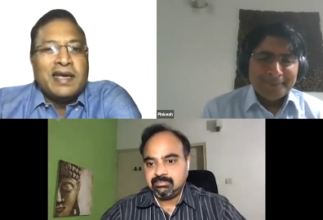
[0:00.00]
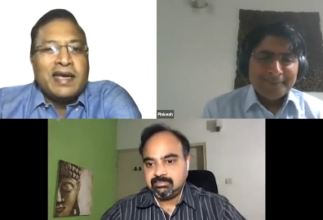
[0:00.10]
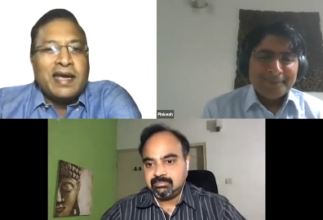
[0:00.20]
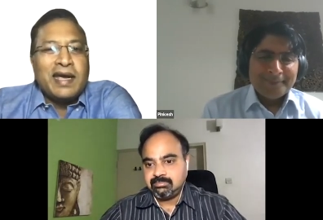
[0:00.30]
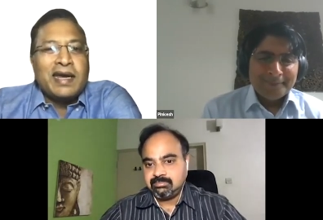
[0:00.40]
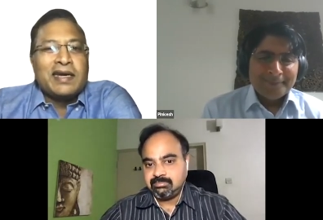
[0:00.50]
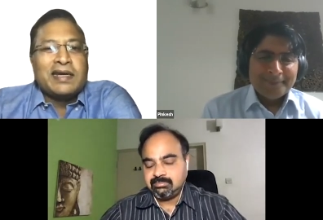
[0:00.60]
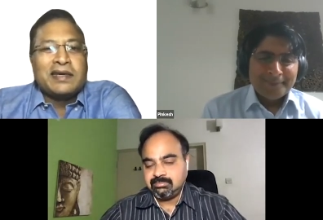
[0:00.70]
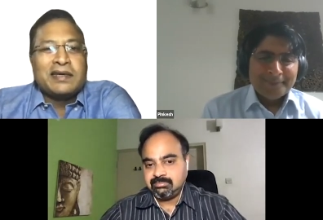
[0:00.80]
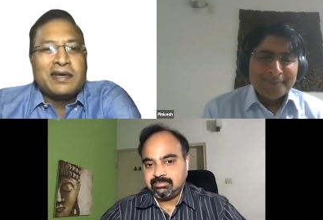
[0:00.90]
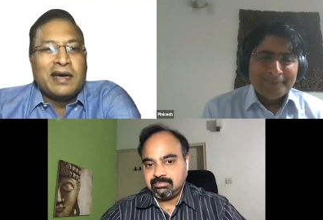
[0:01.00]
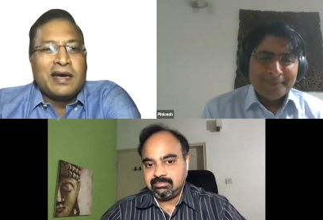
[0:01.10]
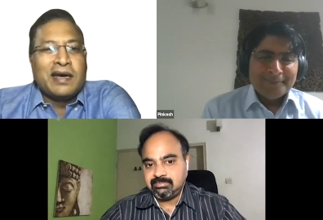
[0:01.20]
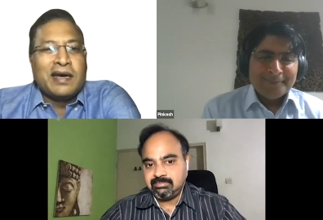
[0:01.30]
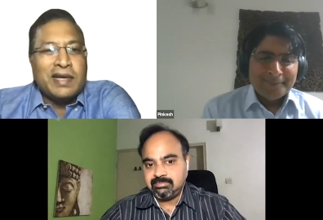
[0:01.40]
Speaker 1: And
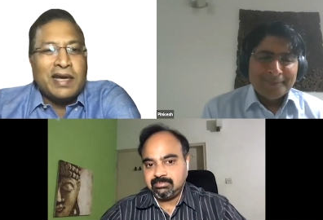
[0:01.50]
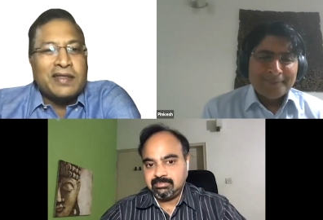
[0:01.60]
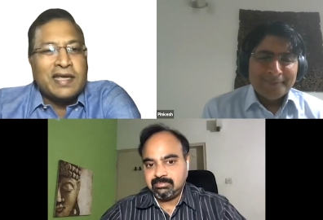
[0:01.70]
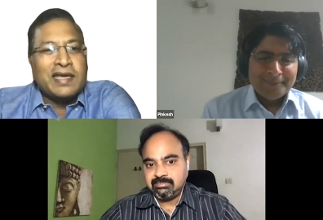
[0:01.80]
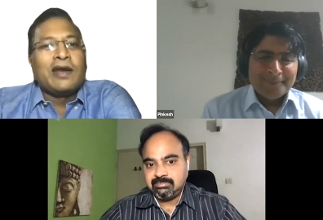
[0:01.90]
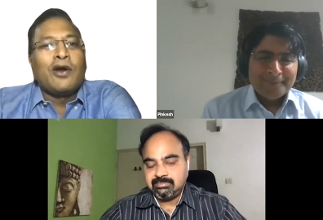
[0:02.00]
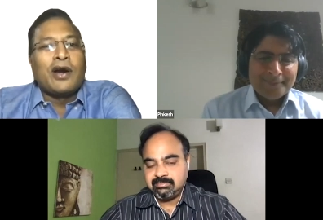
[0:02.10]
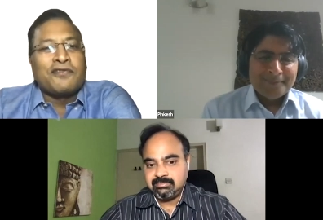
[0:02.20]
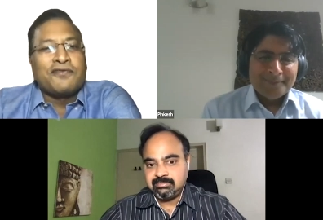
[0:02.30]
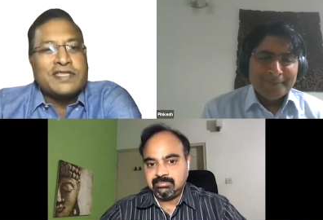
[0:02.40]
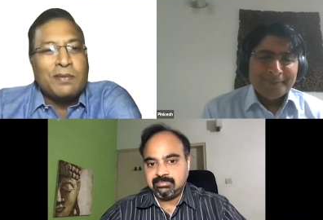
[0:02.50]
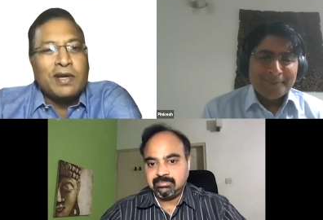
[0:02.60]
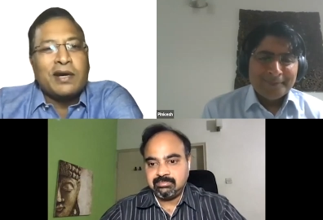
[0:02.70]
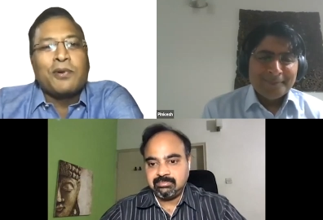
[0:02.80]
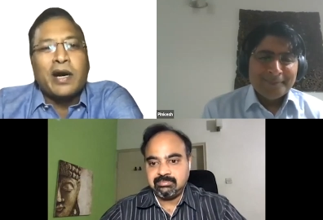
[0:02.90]
um, I think a lot of
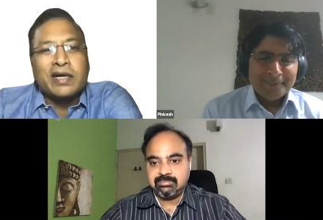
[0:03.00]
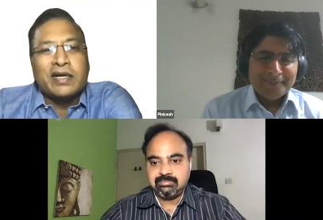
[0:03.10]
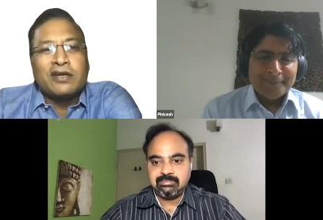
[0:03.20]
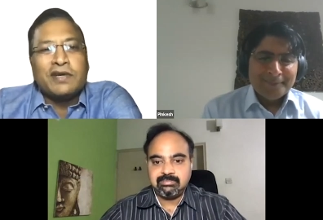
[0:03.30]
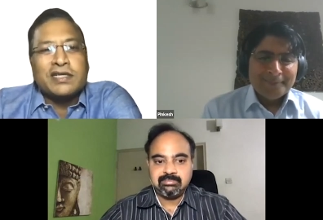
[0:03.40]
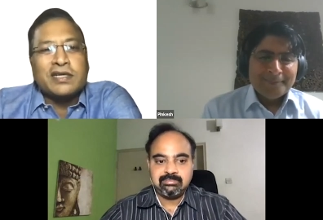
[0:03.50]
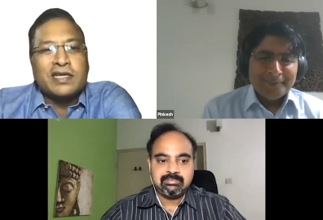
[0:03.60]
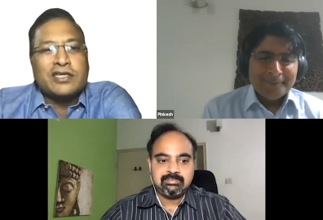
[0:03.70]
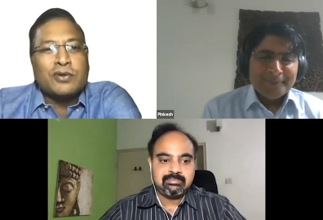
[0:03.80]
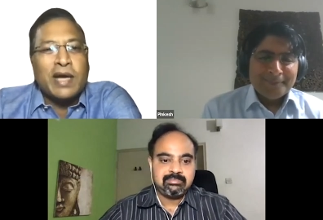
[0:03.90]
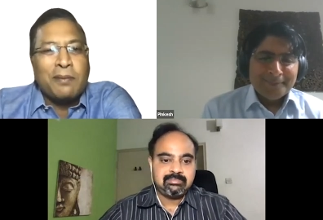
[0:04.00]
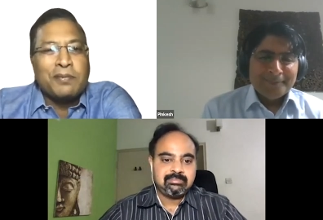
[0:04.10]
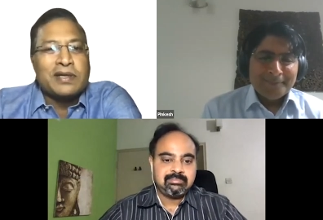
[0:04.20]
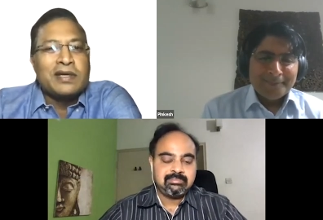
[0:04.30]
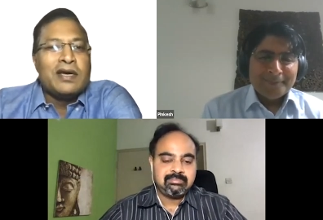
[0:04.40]
similar product innovation needs to
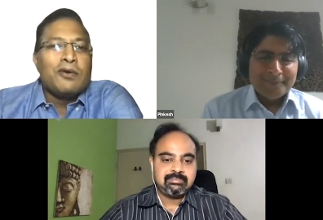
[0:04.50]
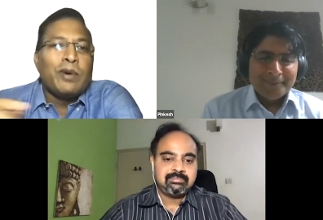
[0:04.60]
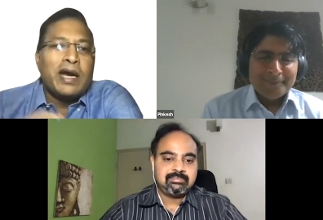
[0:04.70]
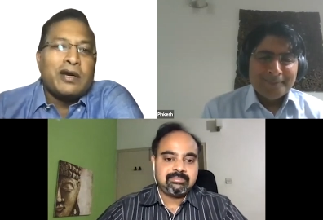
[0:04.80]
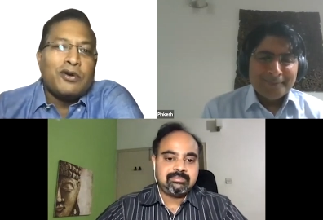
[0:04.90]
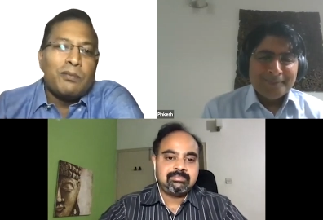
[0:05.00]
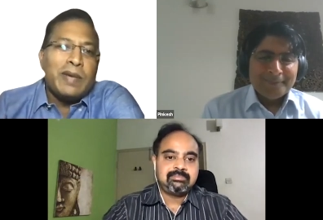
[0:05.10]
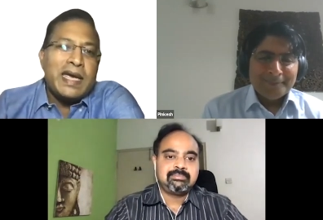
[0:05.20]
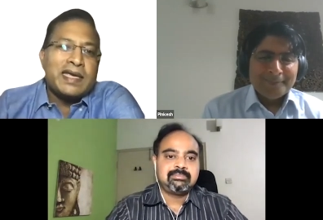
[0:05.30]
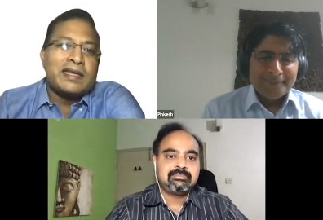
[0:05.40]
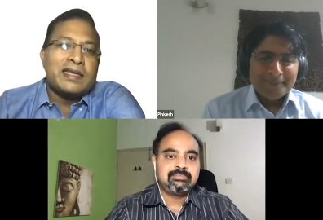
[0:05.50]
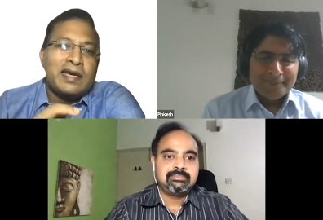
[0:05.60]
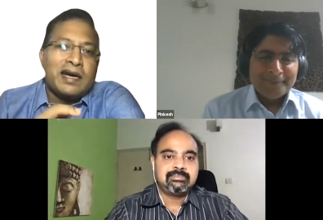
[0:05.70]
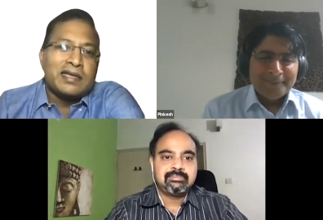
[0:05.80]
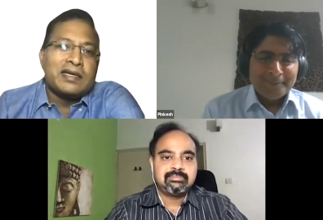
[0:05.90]
happen where you're making
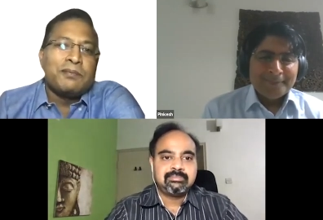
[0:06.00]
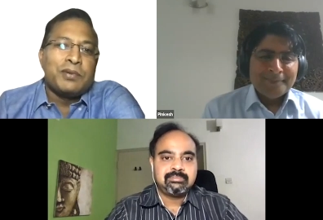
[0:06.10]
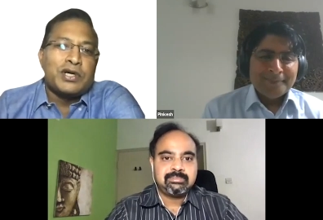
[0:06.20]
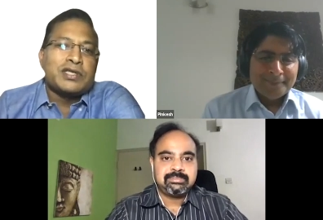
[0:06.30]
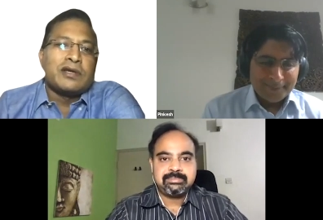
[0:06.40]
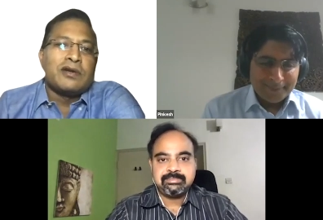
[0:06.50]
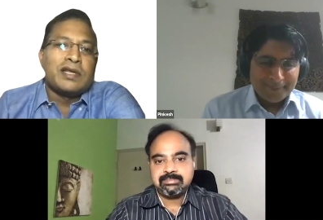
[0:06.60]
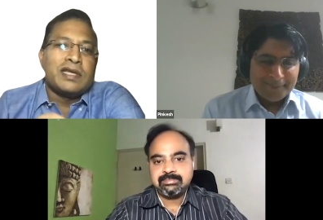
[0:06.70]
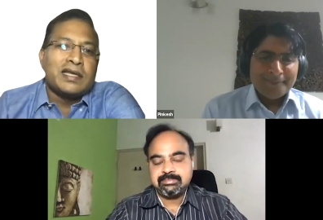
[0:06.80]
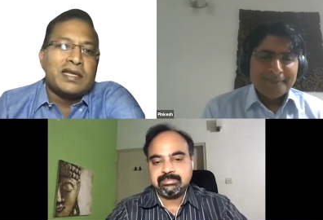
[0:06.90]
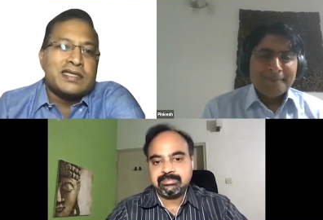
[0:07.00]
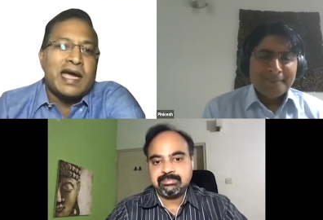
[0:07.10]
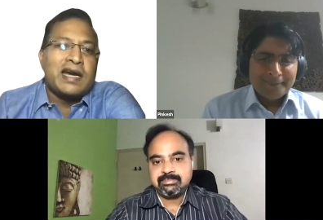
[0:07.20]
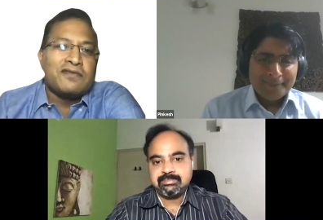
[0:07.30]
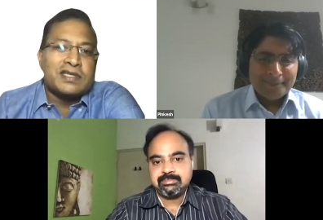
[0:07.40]
the other person on the other
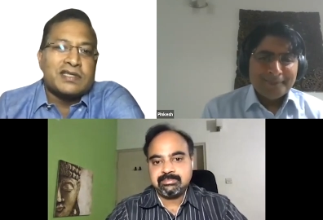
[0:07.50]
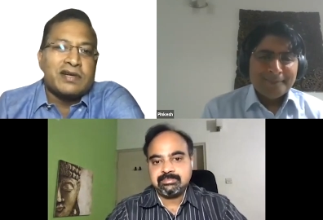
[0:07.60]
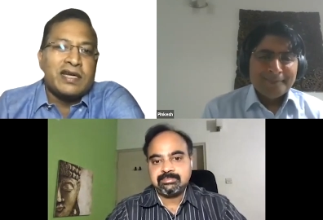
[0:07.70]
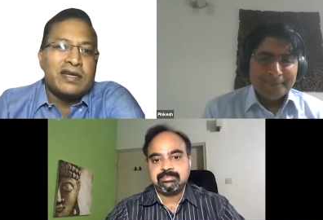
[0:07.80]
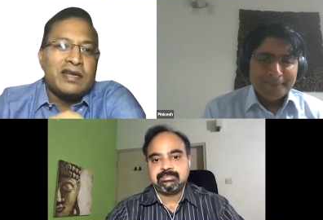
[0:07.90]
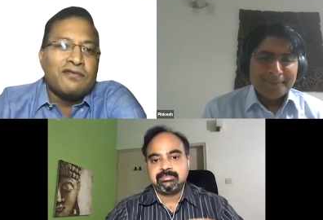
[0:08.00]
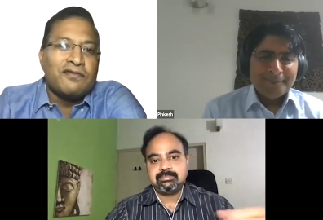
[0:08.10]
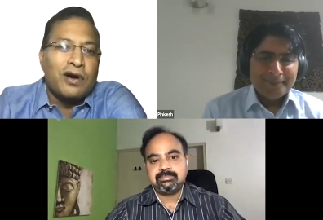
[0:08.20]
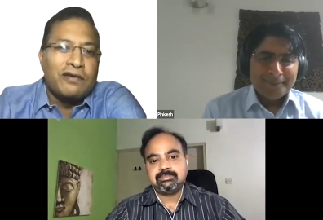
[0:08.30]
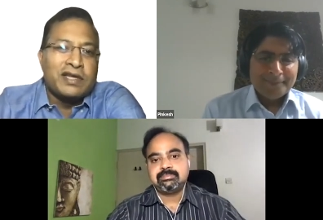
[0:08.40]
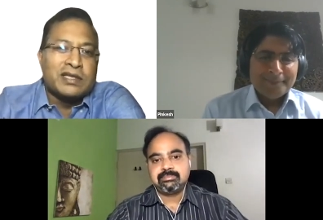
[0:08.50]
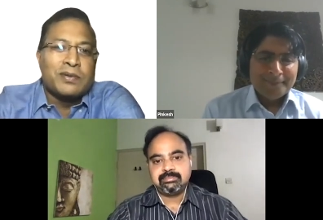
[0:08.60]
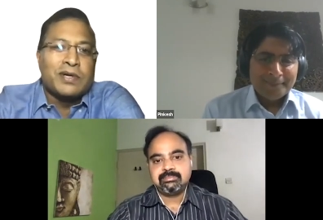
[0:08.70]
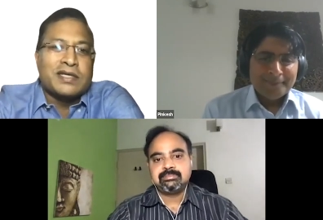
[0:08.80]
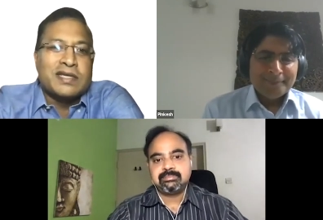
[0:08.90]
side of the screen involved in the
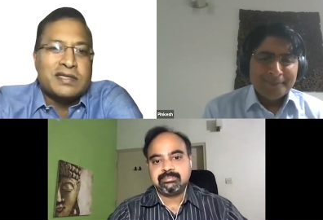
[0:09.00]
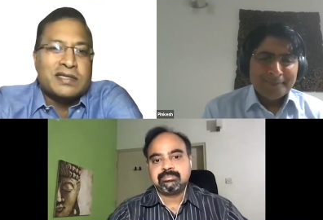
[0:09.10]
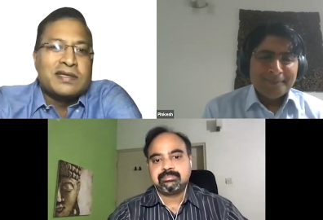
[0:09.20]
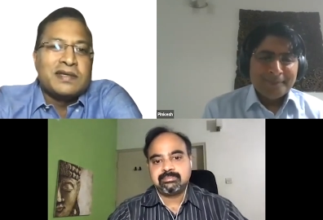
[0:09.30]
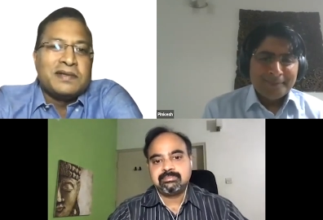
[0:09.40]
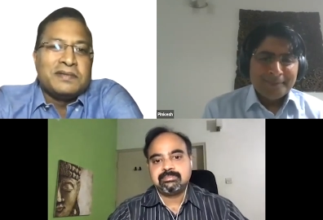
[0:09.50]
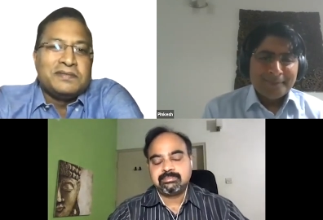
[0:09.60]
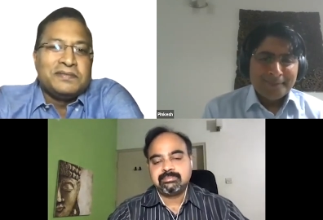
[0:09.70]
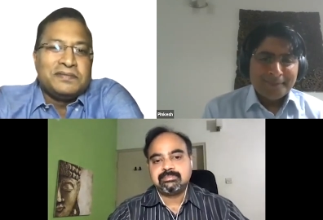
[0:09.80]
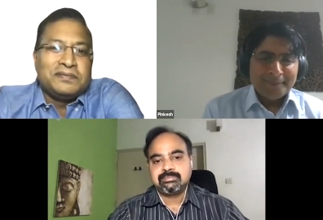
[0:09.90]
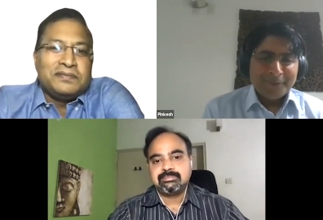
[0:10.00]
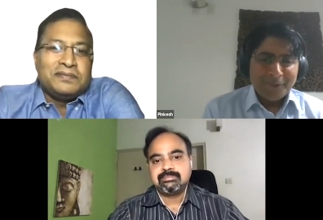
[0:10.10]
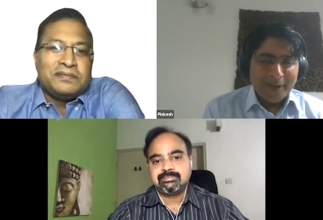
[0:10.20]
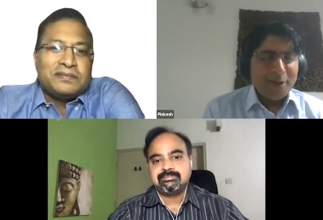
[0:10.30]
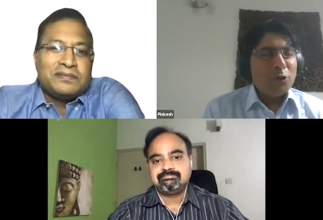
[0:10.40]
process.
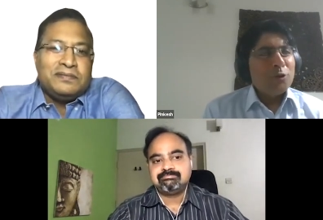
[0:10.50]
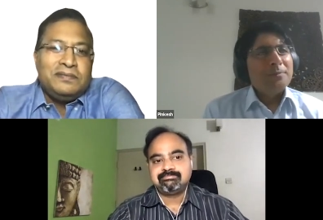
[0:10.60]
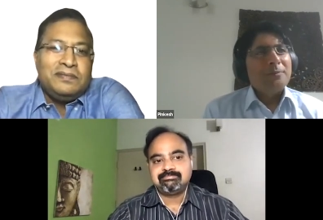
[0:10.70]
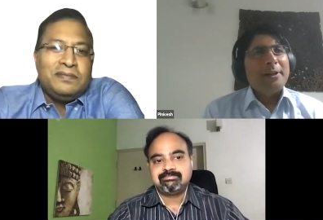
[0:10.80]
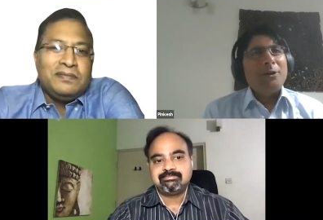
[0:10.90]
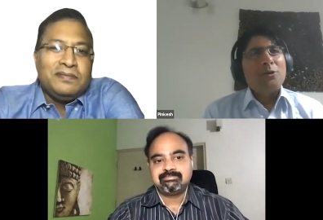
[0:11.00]
Speaker 2: Very true, very